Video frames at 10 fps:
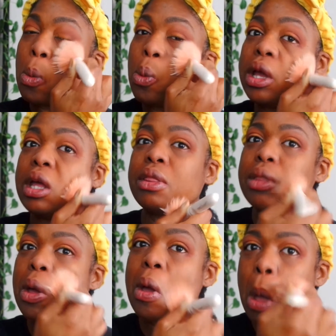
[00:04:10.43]

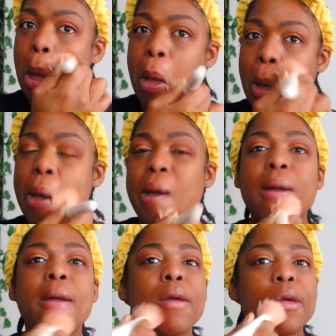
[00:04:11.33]
with
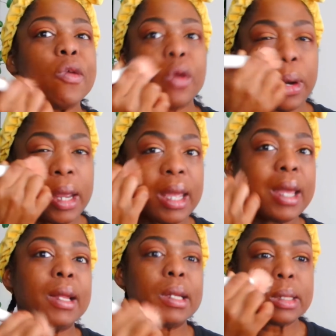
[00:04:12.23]
your
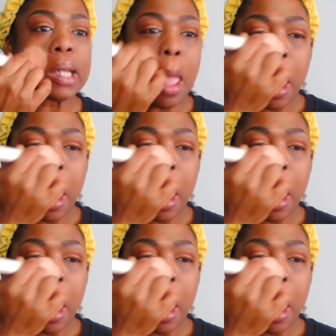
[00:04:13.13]
hands.